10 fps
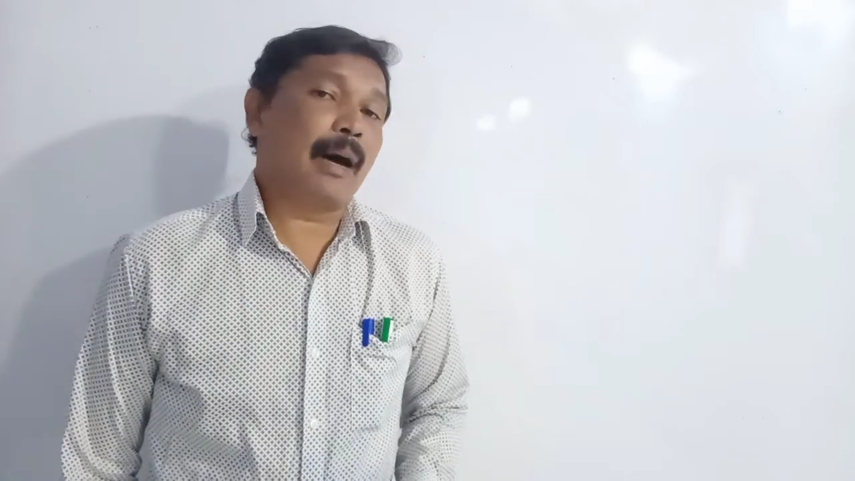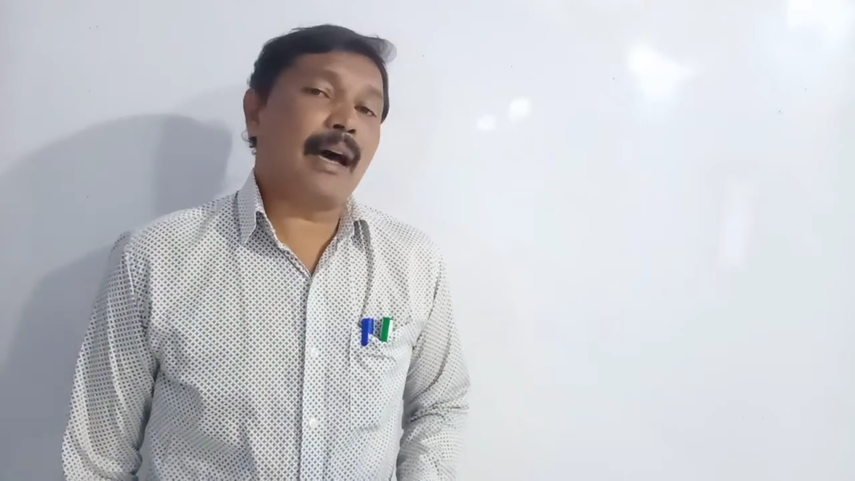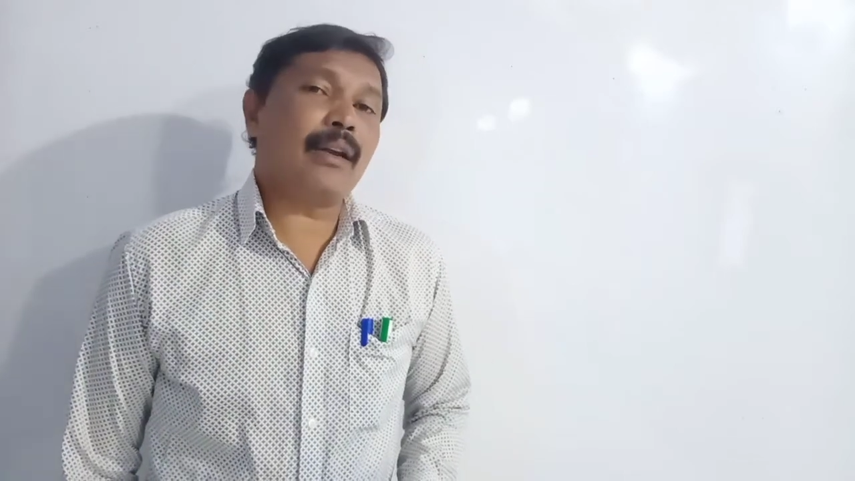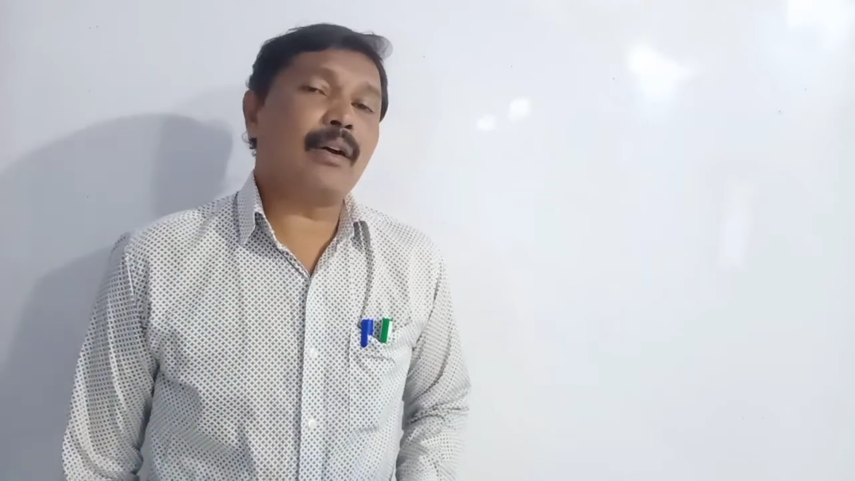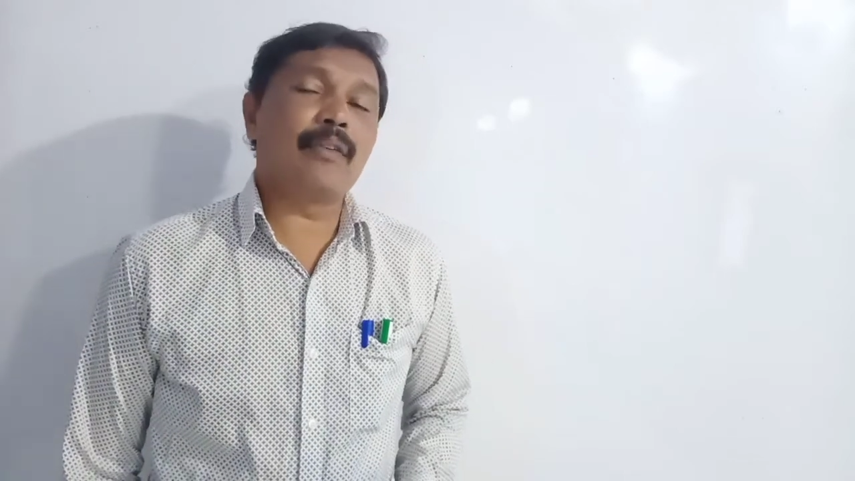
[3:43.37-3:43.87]

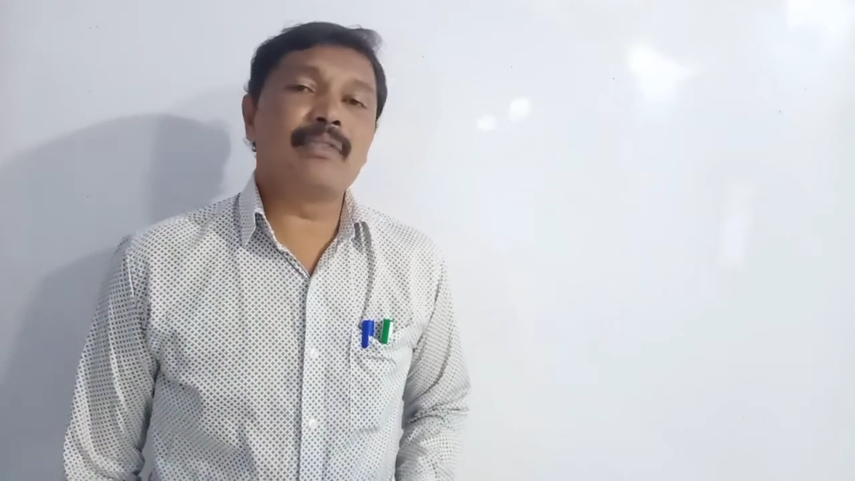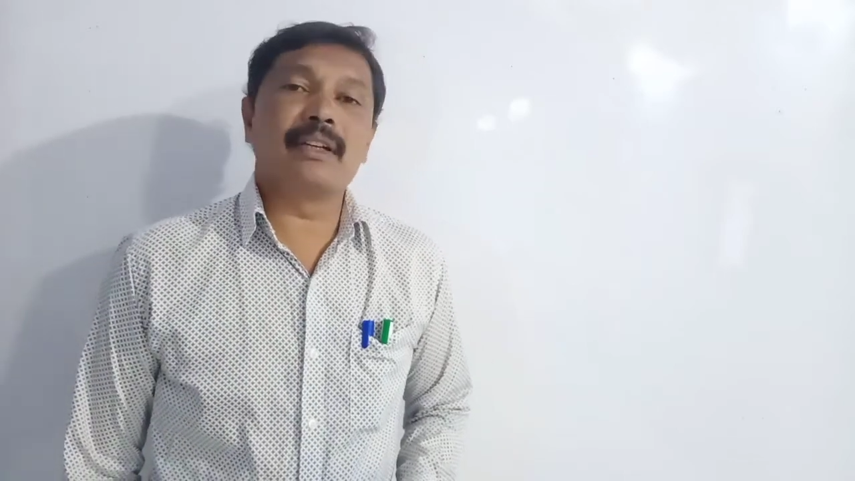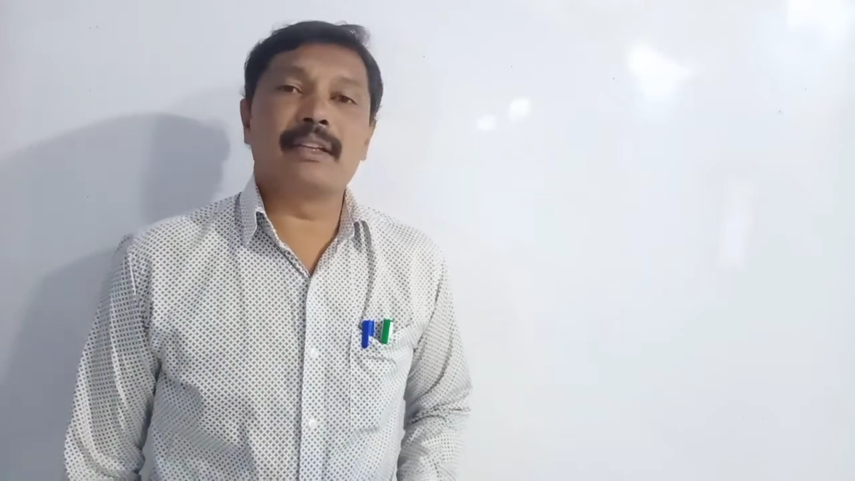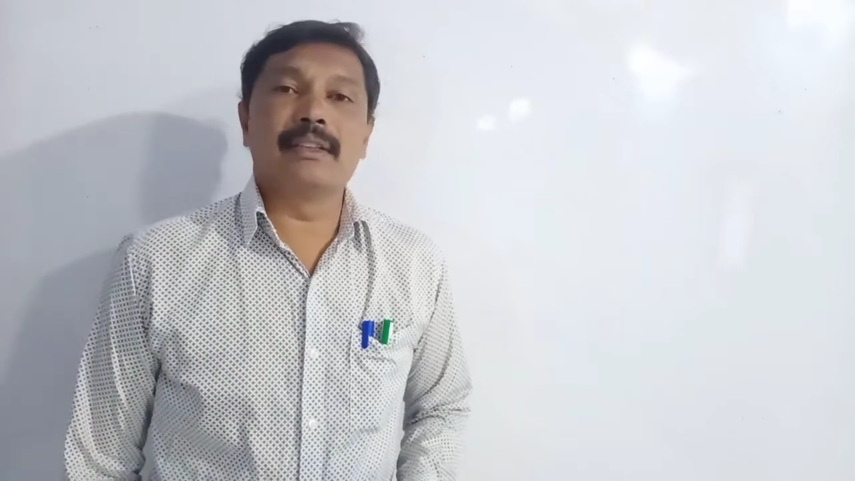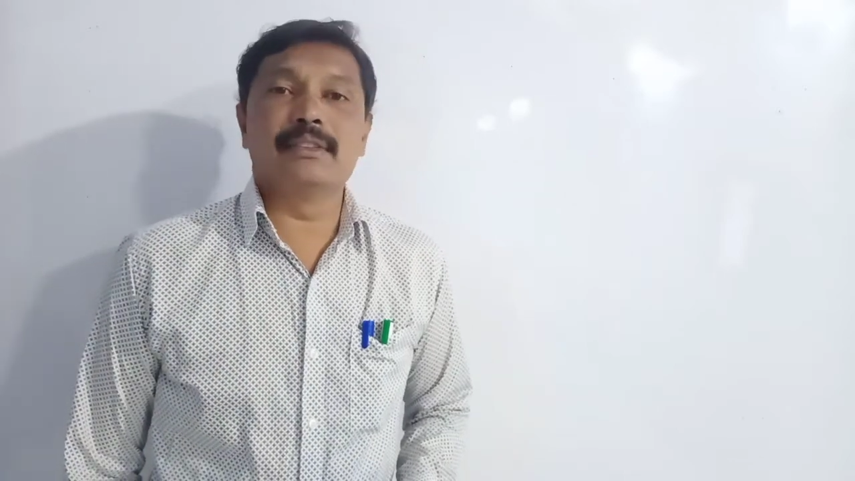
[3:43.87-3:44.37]
bark of
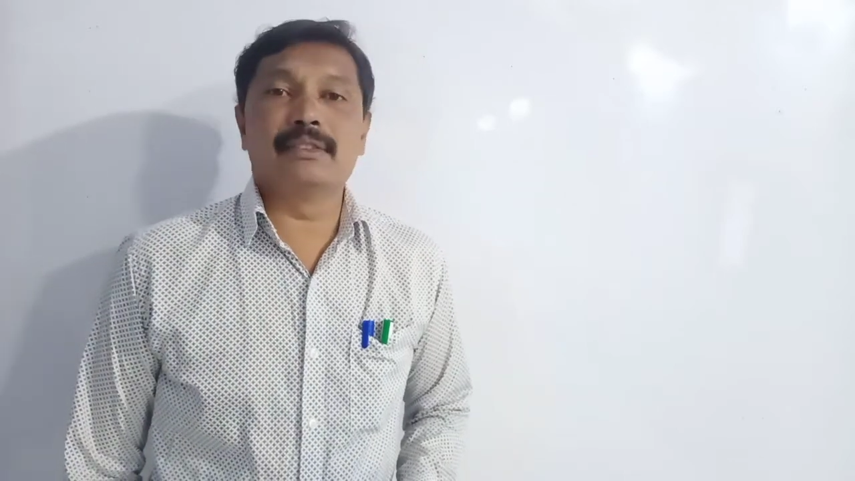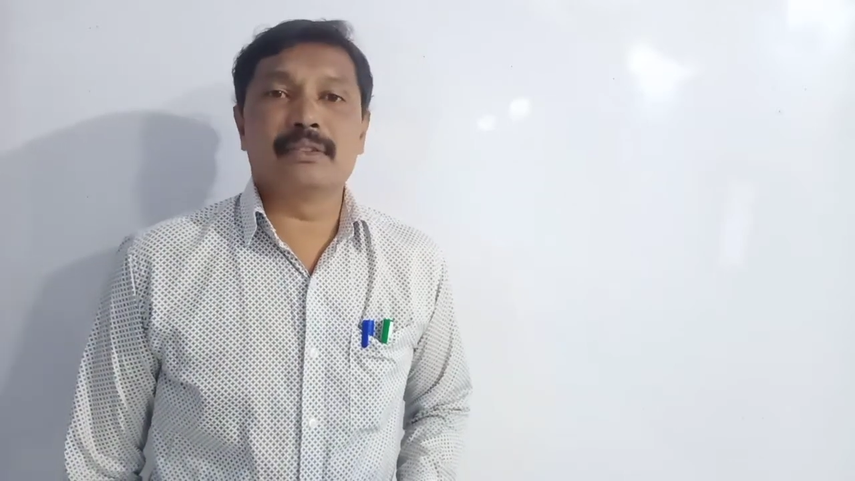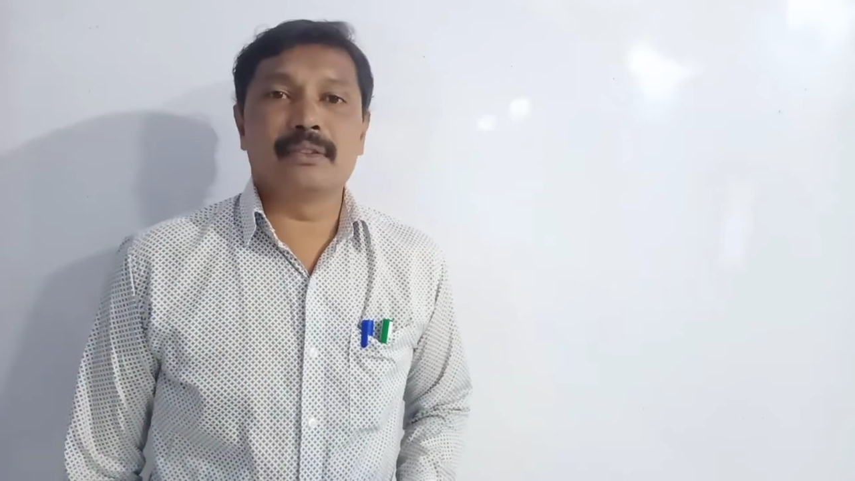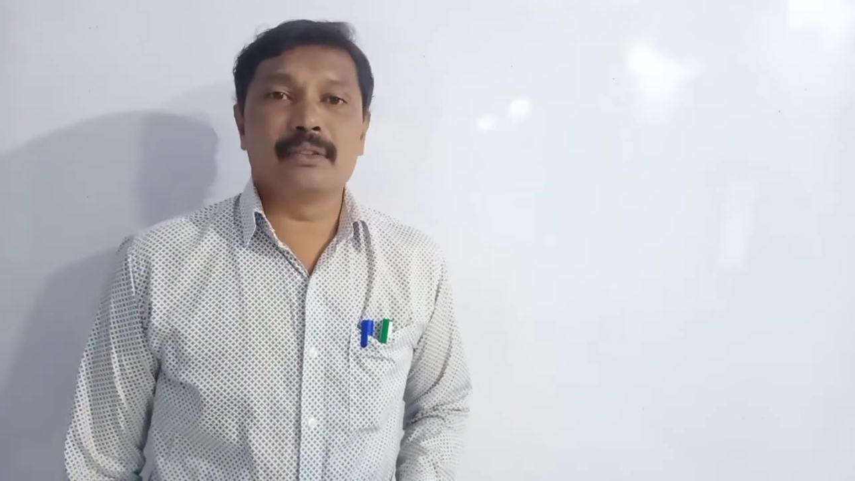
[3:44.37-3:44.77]
the trees